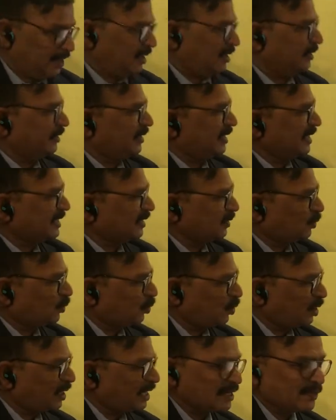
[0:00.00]
this
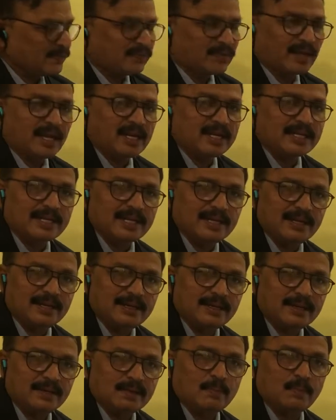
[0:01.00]
growing follicle
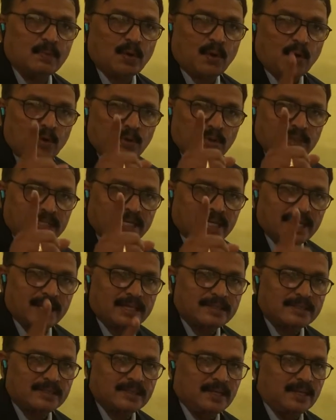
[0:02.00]

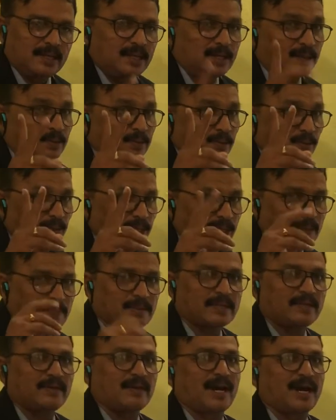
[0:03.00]
produces two types
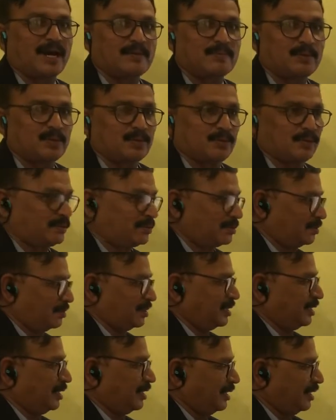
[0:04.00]
of hormones.
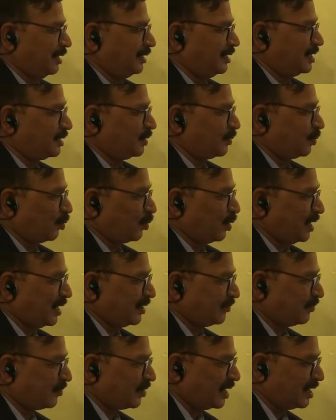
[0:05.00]
See, this growing
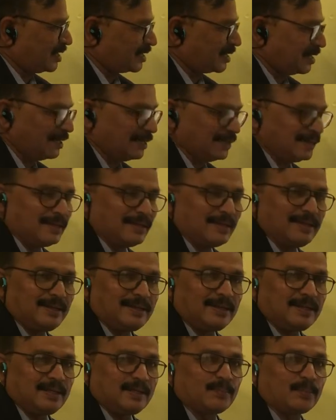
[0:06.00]
follicle
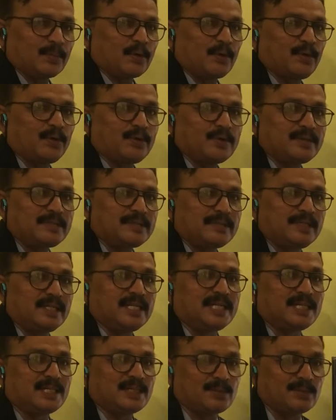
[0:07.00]
produces
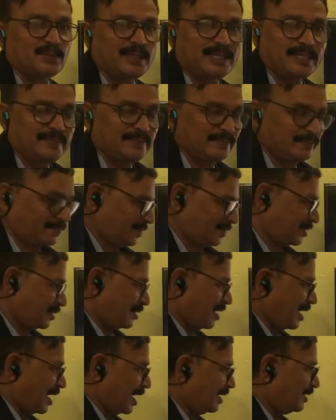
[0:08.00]
estrogen
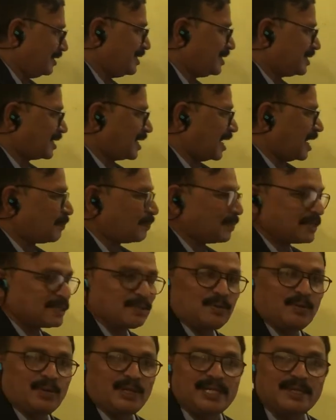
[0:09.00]
and this corpus
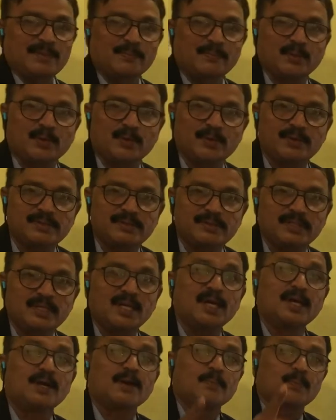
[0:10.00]
luteum produces
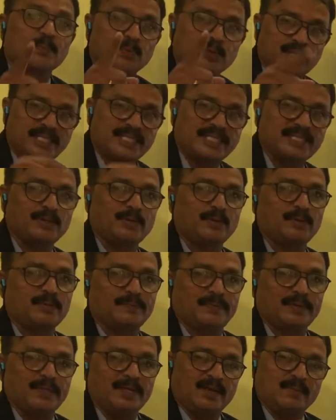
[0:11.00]
progesterone.
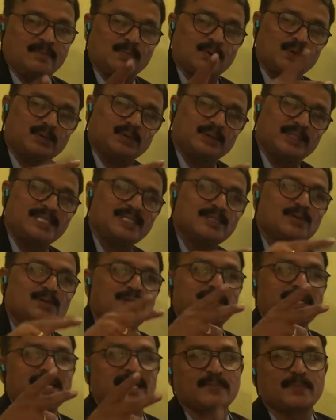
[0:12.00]
Both
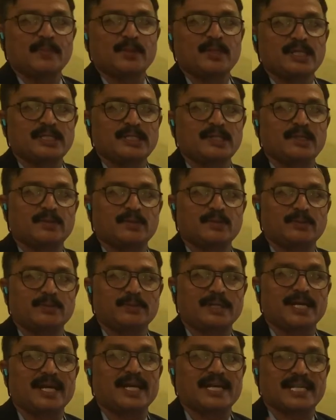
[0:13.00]
estrogen and progesterone
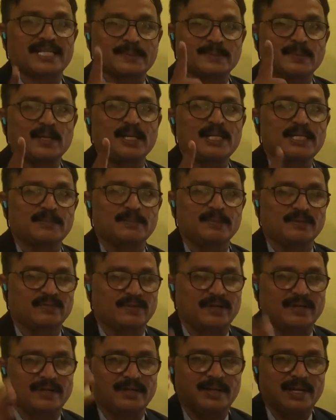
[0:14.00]
are responsible
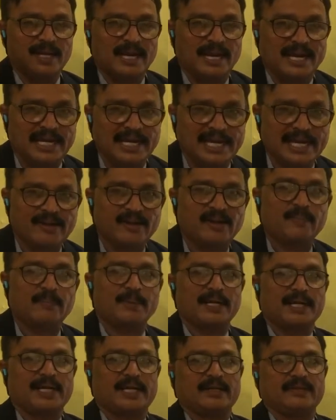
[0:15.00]
for
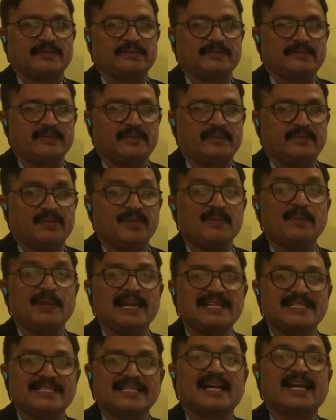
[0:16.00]
development of female
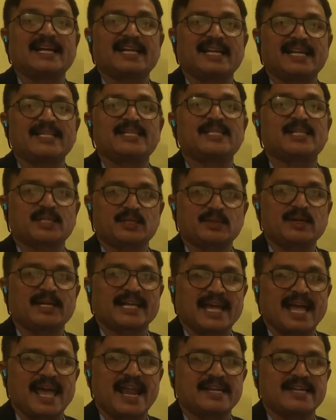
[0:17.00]
secondary sexual
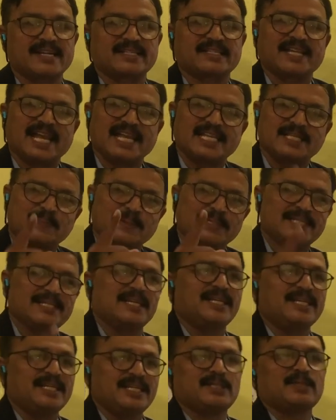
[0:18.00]
characters,
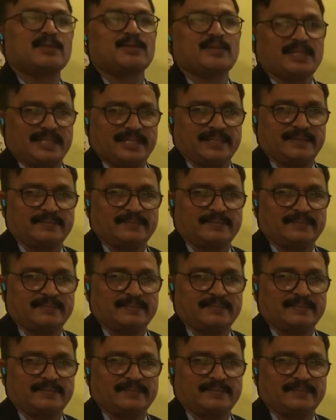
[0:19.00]
especially estrogen.